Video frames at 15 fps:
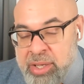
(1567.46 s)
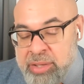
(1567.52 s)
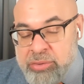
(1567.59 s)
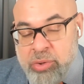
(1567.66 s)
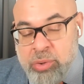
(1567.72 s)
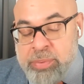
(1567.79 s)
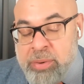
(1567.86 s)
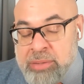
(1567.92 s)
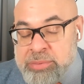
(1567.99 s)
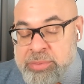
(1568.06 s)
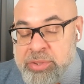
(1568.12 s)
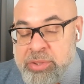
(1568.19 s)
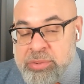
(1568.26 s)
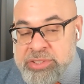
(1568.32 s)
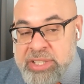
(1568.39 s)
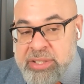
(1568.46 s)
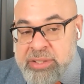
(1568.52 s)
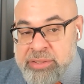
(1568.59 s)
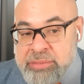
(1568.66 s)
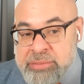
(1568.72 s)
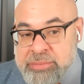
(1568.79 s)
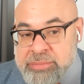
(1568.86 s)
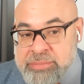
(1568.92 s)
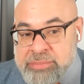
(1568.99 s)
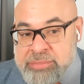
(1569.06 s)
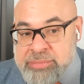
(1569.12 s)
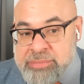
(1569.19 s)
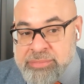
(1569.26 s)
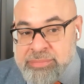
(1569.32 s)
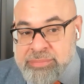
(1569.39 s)
No problems with New Zealand.
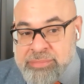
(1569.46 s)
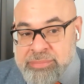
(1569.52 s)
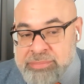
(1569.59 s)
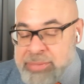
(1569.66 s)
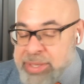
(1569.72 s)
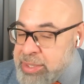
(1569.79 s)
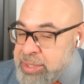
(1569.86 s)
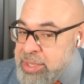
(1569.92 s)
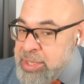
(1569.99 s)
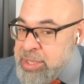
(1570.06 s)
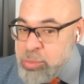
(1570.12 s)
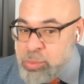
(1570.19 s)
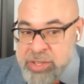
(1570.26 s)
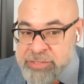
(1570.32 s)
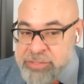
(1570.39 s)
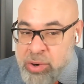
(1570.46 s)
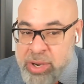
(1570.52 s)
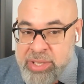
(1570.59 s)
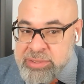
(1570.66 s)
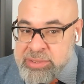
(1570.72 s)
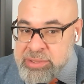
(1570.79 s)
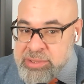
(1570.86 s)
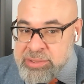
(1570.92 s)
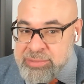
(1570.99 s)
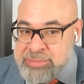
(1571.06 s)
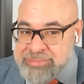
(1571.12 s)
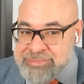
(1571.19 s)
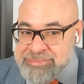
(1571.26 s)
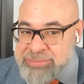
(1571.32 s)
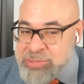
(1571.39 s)
My Kiwi friends,
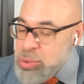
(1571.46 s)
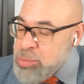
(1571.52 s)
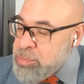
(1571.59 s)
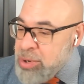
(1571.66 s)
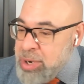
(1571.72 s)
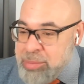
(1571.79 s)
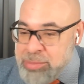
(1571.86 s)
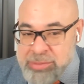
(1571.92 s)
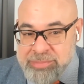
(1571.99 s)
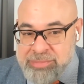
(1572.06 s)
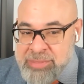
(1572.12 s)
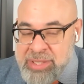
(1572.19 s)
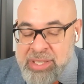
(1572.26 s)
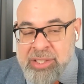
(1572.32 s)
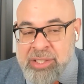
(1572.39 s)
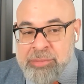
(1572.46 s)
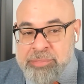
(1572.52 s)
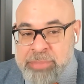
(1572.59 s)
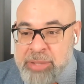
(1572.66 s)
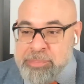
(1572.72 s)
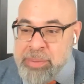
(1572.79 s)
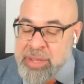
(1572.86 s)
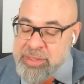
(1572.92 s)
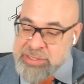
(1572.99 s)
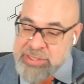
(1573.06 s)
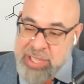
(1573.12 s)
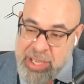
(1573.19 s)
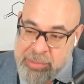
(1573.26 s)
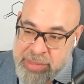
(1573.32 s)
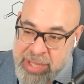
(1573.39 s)
no problem. But by the
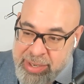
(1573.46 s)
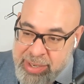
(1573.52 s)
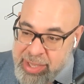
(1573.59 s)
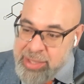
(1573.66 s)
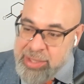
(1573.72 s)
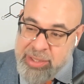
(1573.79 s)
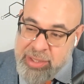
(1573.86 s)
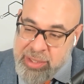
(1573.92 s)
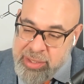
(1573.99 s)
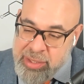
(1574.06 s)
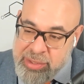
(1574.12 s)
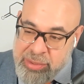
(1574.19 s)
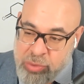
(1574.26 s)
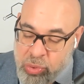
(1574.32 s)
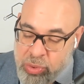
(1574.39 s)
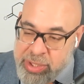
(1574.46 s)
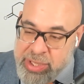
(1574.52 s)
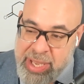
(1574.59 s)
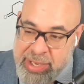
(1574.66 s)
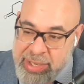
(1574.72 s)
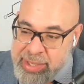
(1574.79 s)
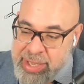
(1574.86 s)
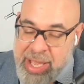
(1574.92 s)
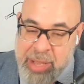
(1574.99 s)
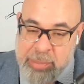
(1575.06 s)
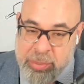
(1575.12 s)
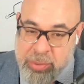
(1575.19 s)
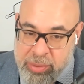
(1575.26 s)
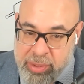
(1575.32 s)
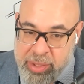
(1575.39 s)
time that the organic
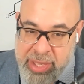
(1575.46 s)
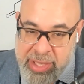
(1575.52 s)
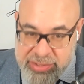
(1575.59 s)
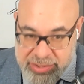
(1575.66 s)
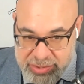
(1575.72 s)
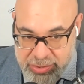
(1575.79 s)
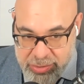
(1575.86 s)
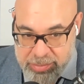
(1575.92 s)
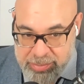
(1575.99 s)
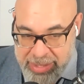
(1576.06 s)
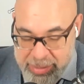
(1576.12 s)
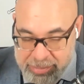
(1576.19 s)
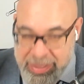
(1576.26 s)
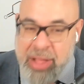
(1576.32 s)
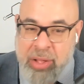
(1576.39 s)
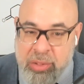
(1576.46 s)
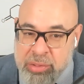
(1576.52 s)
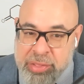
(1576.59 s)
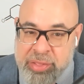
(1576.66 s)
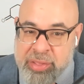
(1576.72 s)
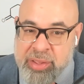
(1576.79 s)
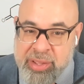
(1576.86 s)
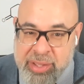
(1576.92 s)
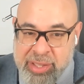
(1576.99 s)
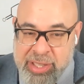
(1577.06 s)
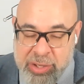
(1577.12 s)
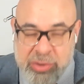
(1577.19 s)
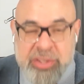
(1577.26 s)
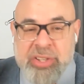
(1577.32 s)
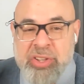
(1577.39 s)
apple gets to my mouth
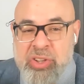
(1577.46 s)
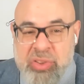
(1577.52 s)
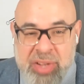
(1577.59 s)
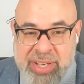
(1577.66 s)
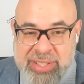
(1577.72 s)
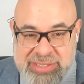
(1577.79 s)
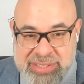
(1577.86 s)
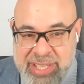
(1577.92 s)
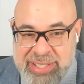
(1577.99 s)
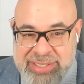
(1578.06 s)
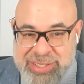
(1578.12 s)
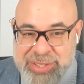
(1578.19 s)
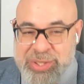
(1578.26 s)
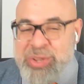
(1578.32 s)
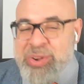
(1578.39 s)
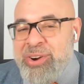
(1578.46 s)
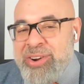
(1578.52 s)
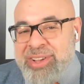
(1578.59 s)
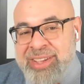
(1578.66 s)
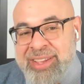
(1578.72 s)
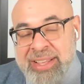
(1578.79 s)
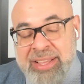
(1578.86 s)
here in the United States, in New York,